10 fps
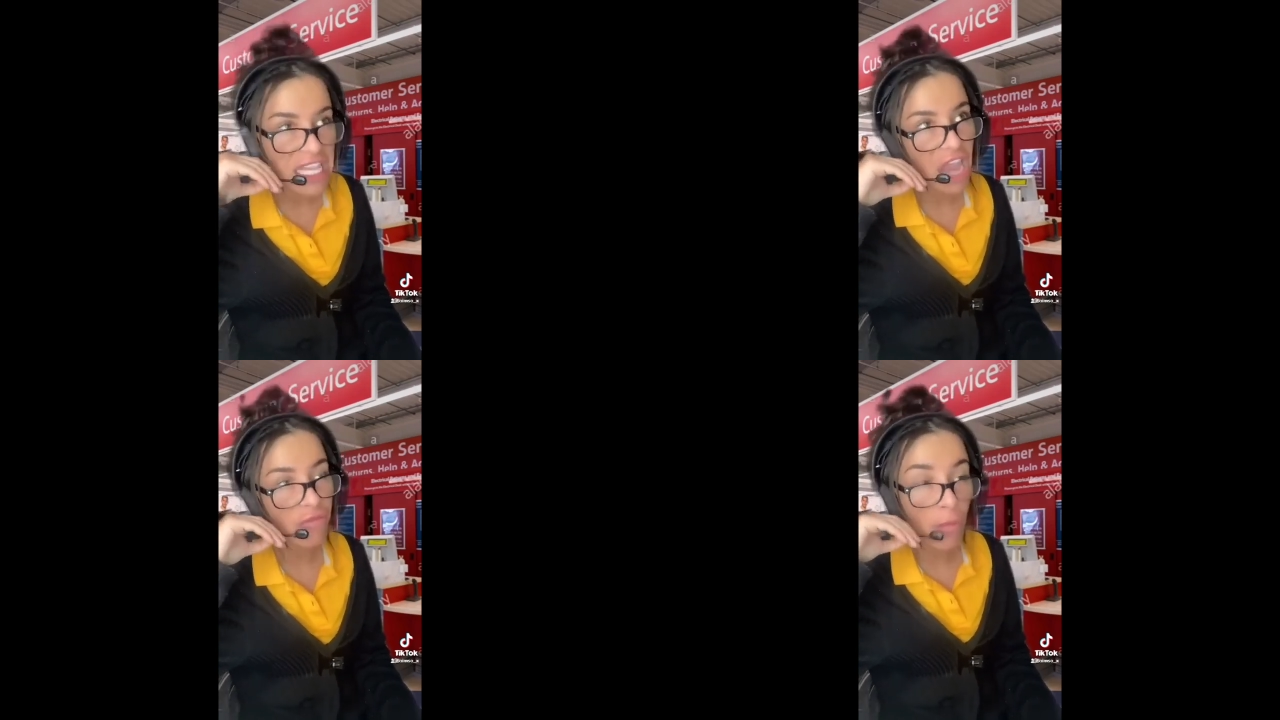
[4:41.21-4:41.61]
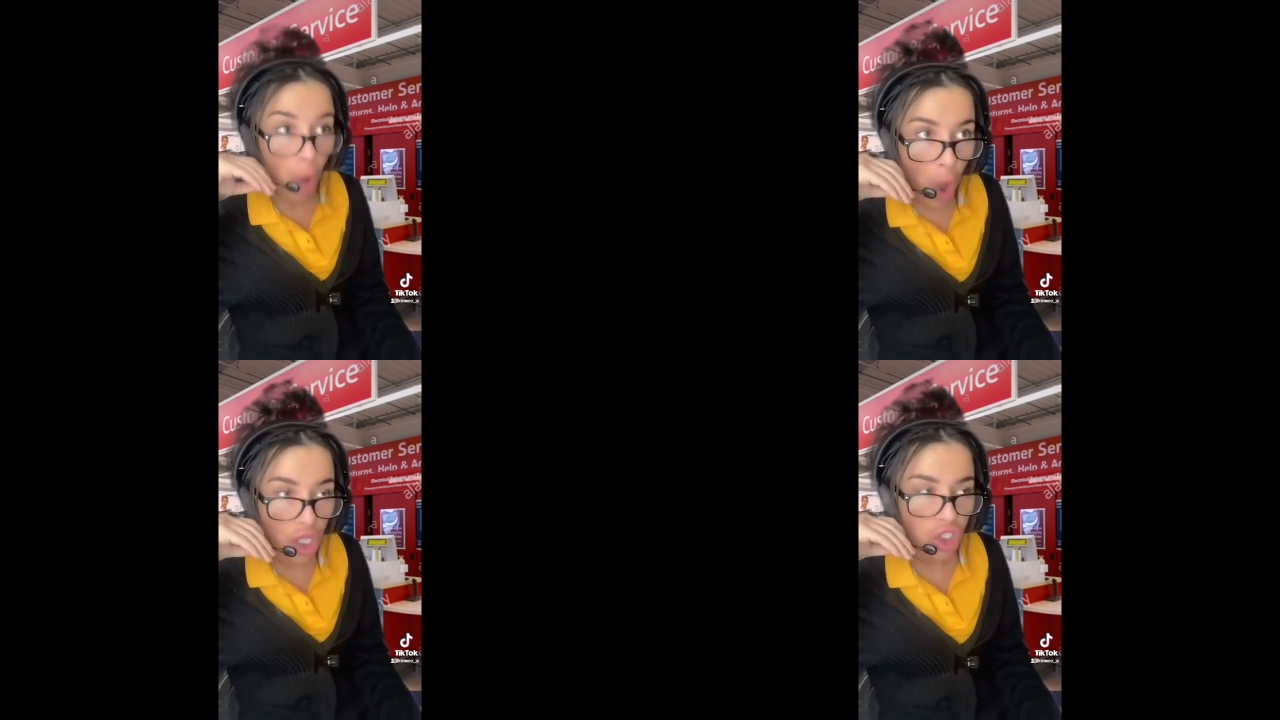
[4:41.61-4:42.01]
then
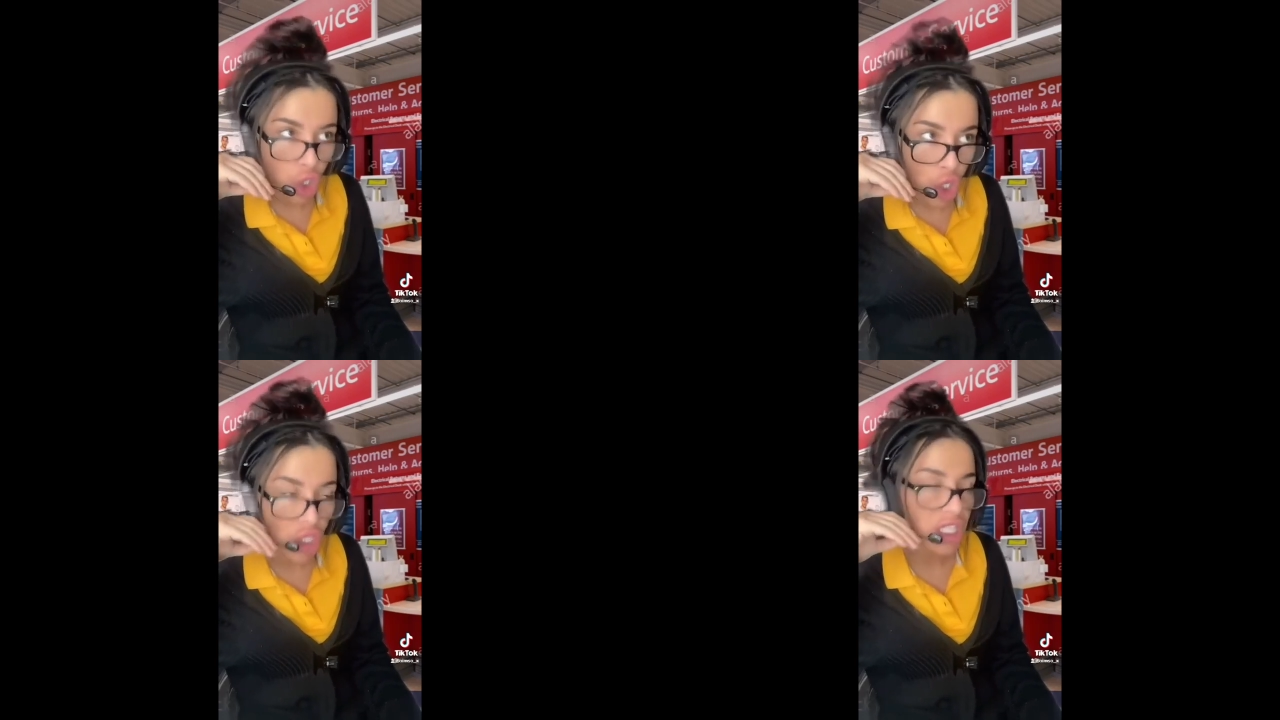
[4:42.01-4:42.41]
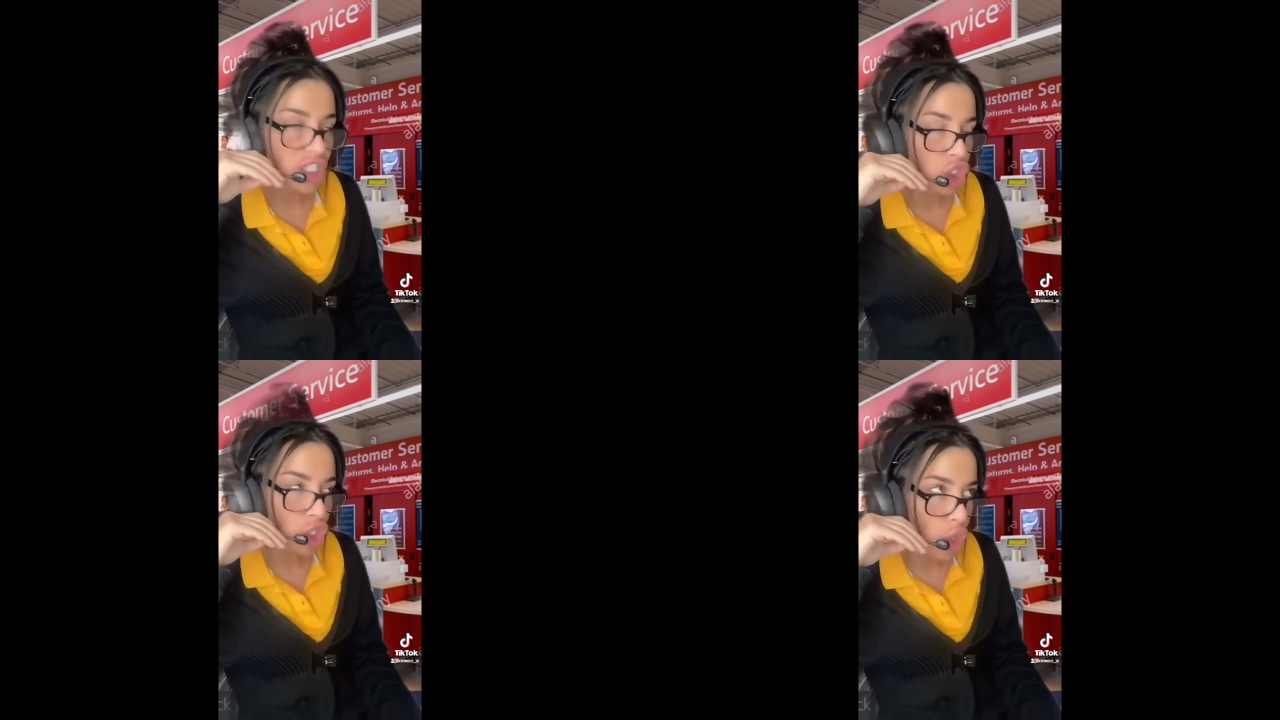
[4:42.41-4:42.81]
report to the
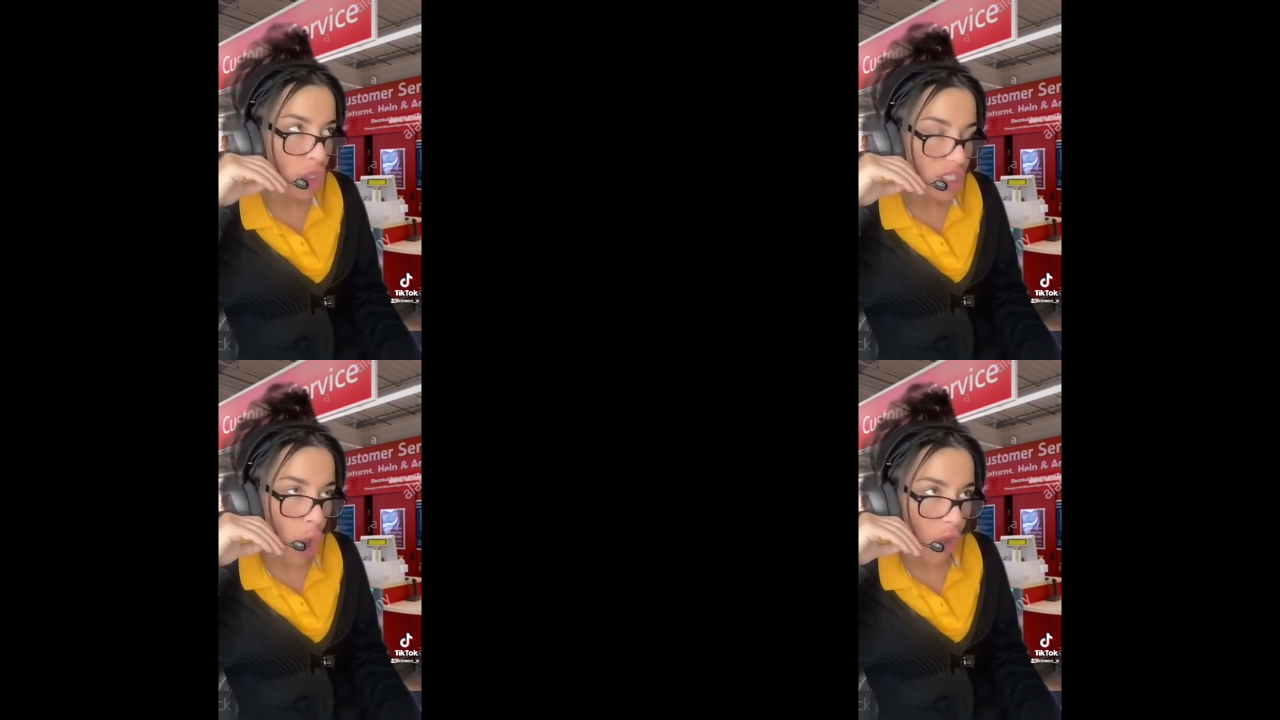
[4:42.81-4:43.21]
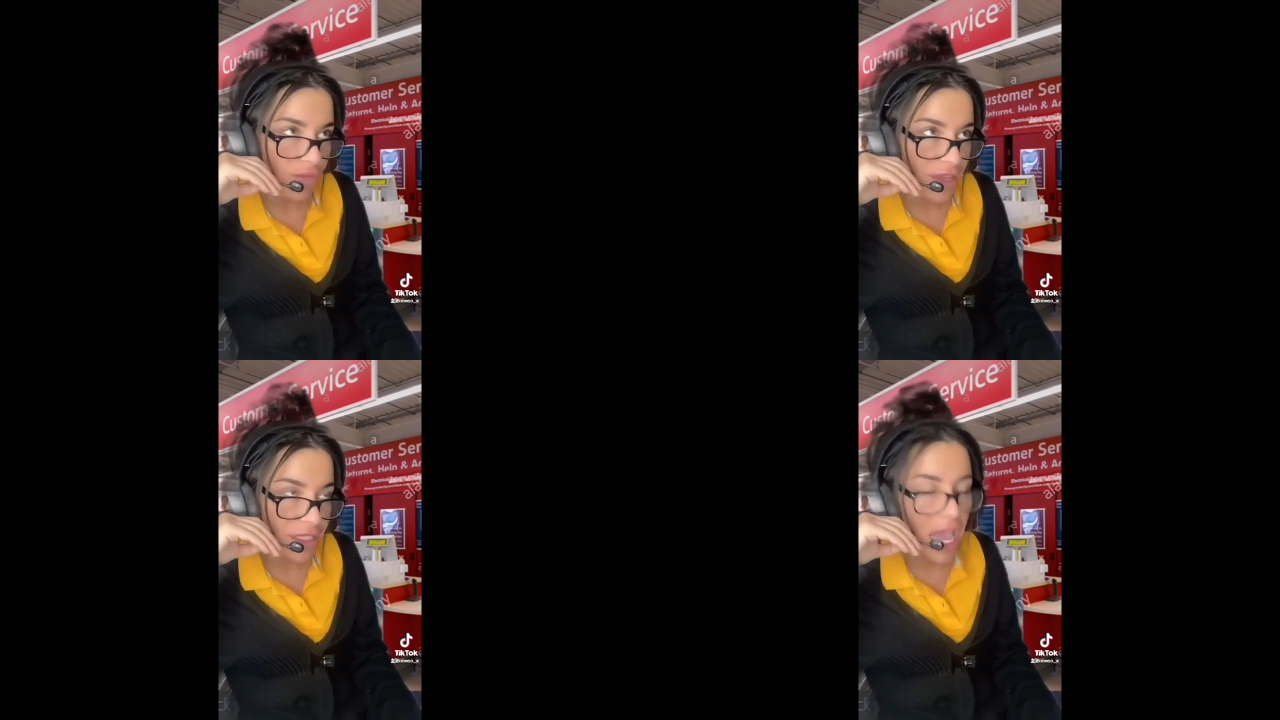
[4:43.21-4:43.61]
security
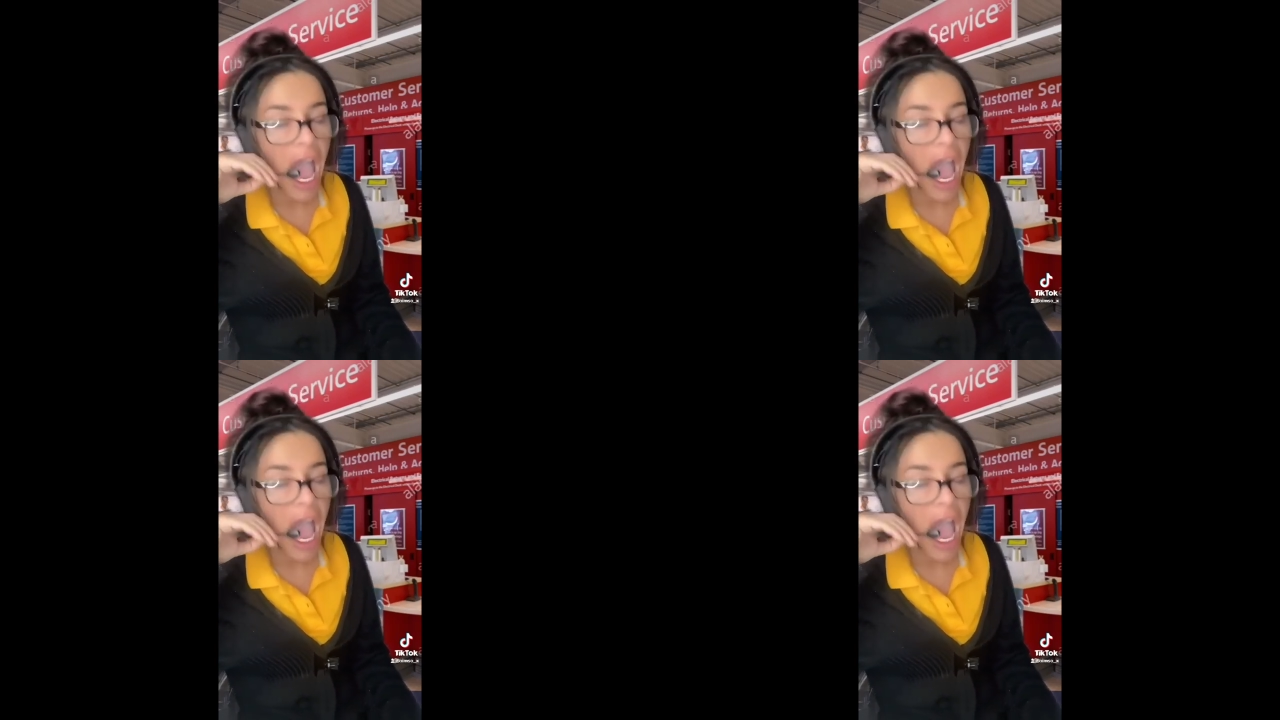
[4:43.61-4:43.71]
office.